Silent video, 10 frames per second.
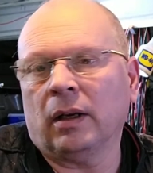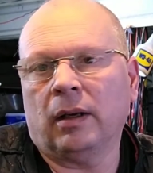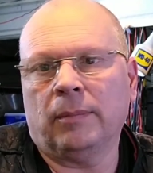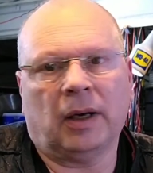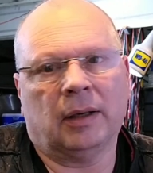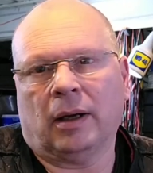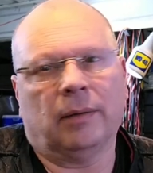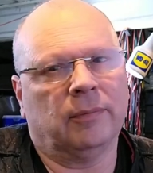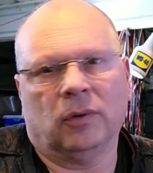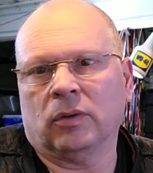
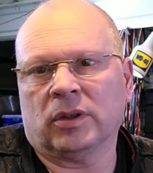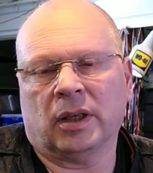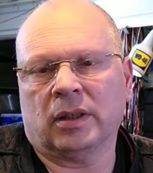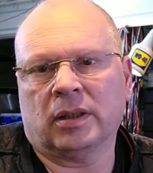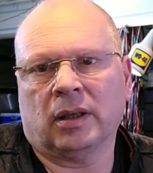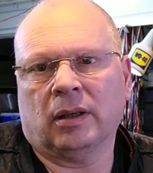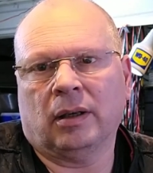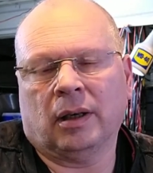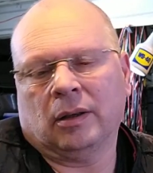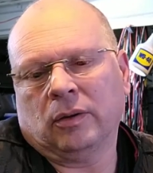I looked at.
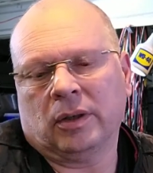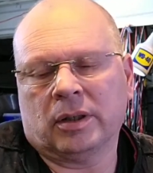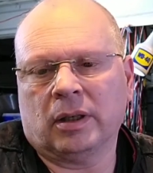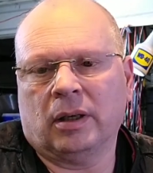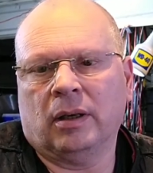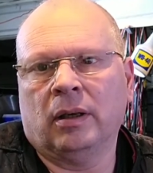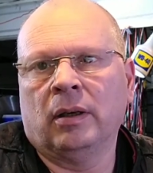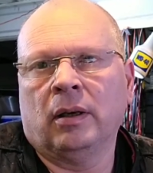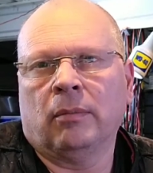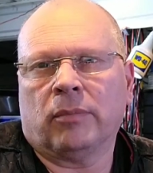I know there's
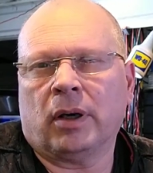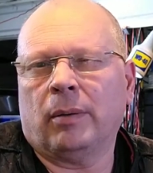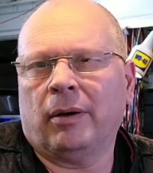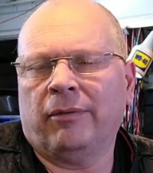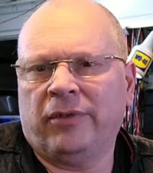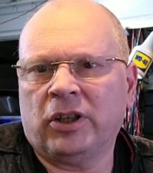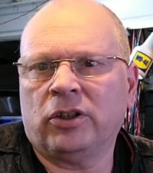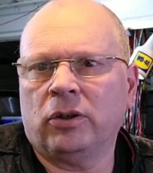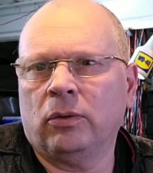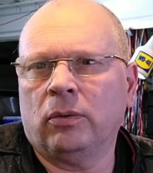Brahma,
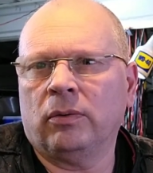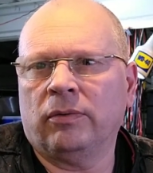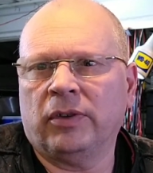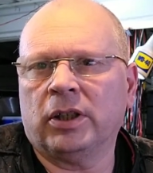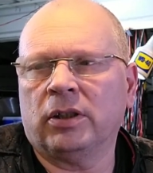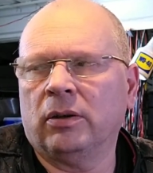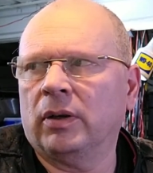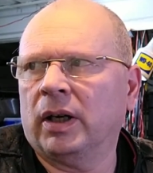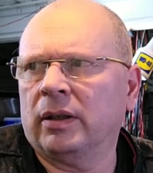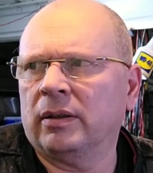Vishnu,
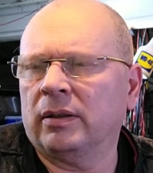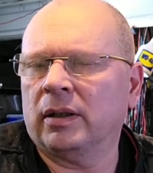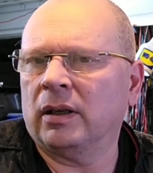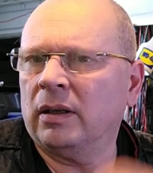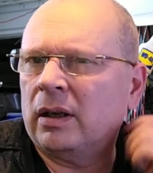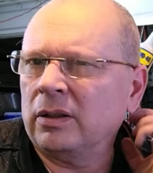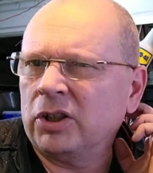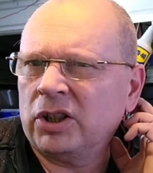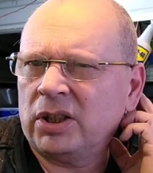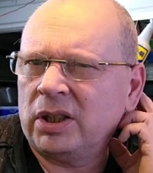and
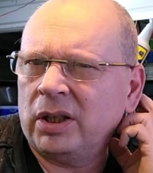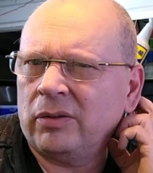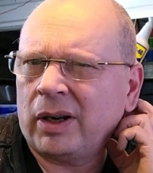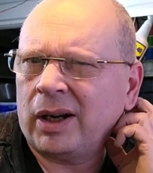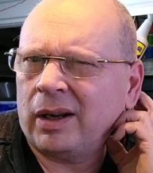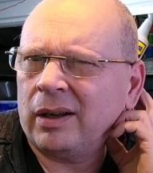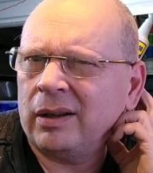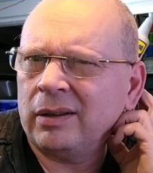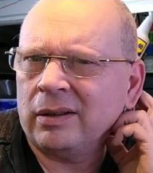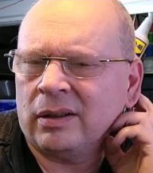Shiva.
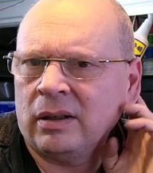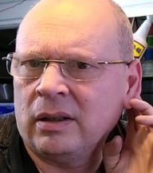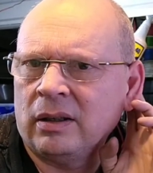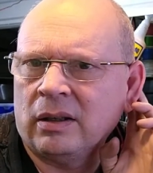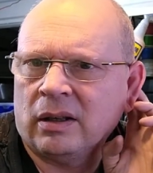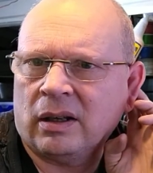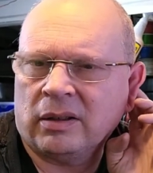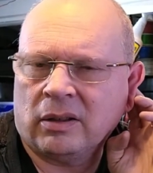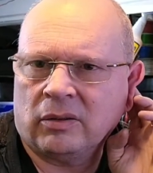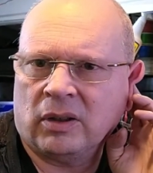
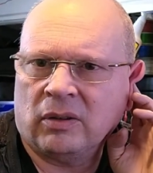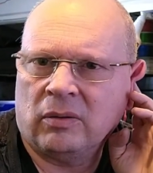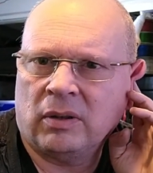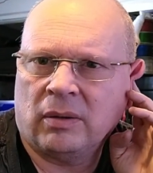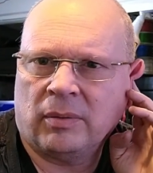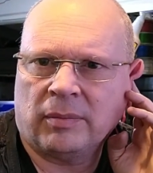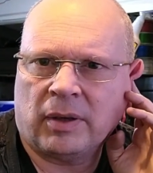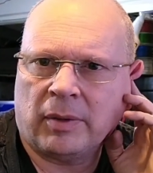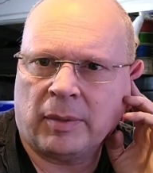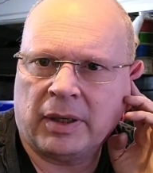I don't know.
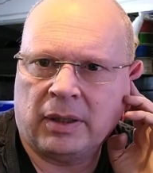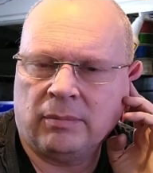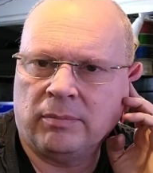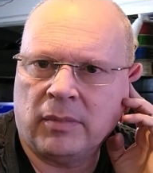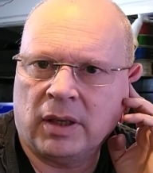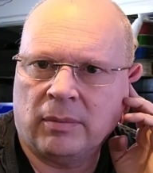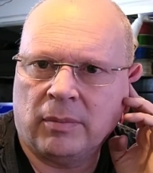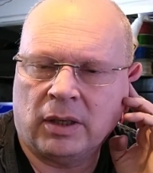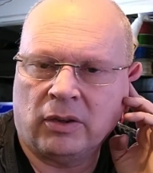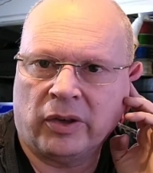I might be
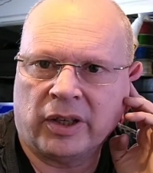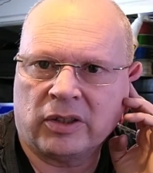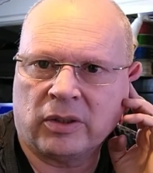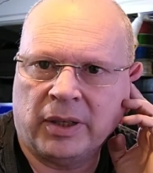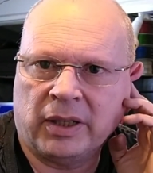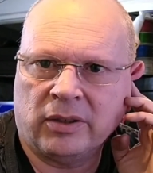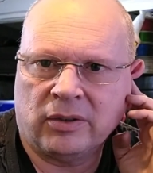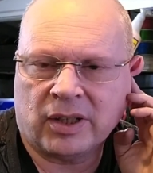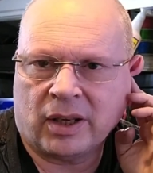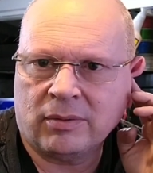annoying some
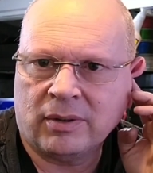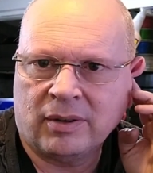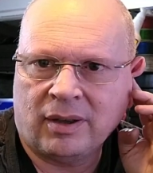Hindus now.